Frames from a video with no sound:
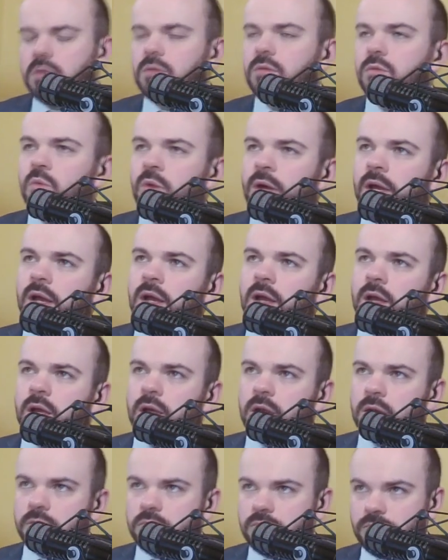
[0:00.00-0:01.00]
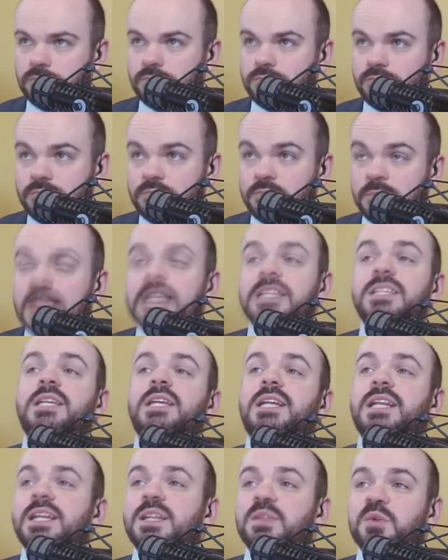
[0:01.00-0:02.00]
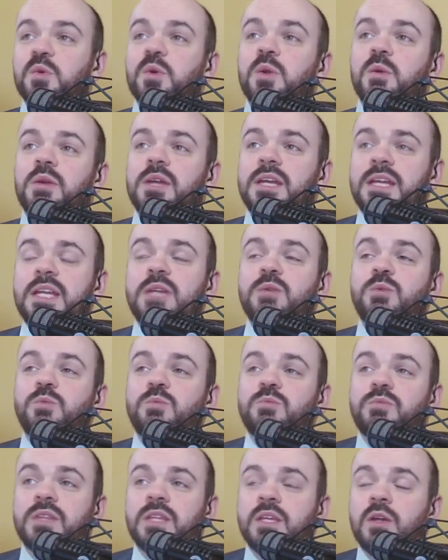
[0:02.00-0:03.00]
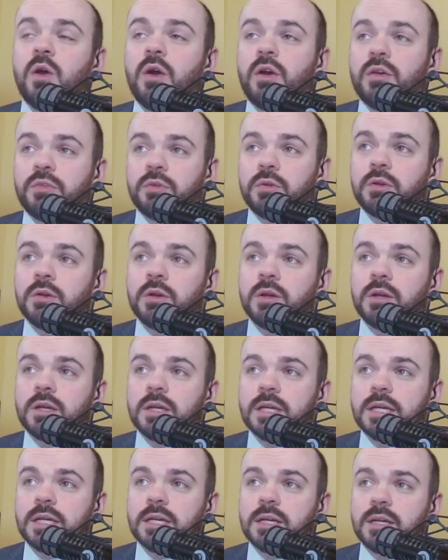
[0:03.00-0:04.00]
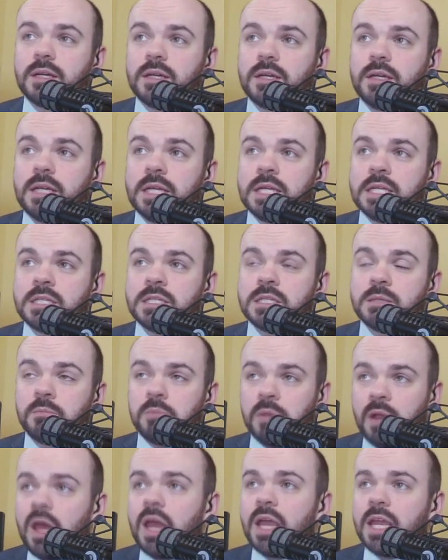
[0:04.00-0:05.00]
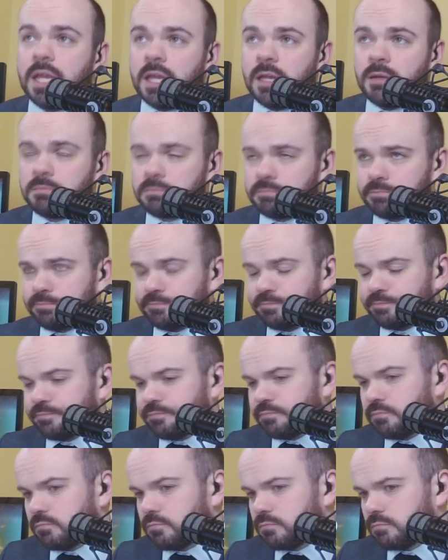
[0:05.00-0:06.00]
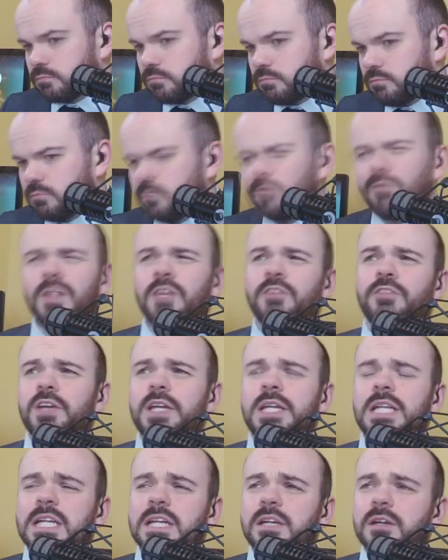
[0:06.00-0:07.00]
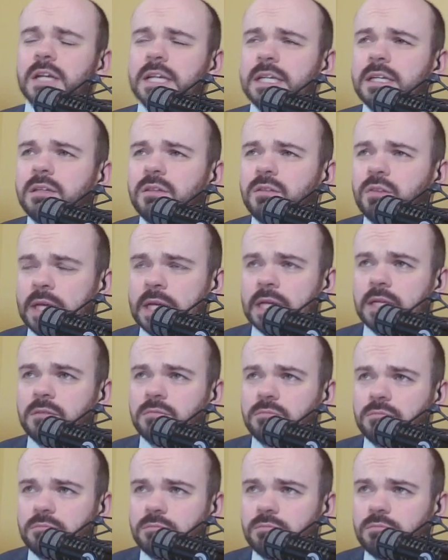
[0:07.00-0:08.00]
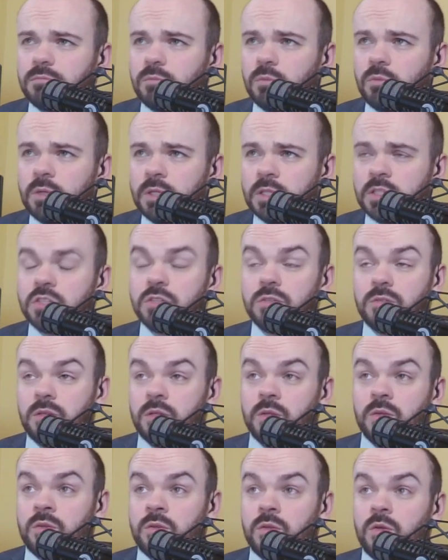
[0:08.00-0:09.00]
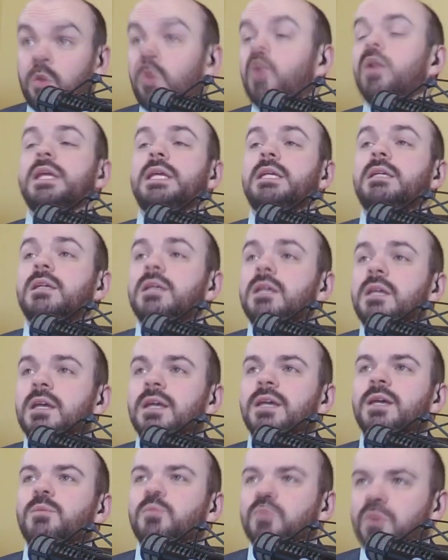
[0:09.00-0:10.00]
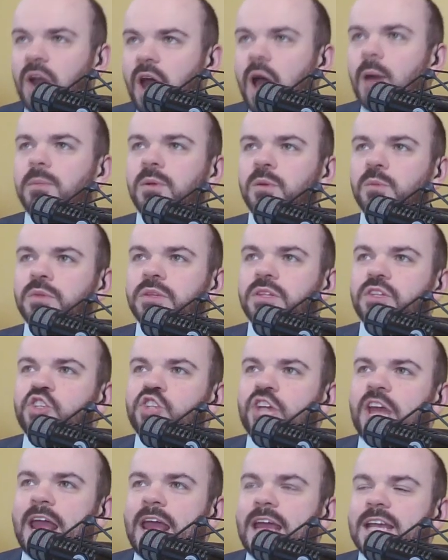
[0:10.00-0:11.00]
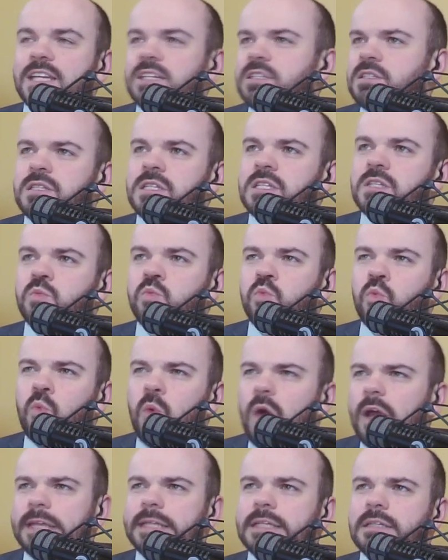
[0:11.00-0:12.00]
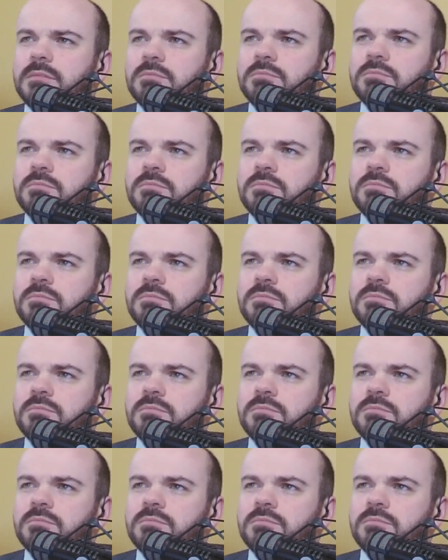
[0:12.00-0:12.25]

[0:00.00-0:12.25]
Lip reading: where basically the author is implying very clearly that it's, you know, the only problem with The Shack is these white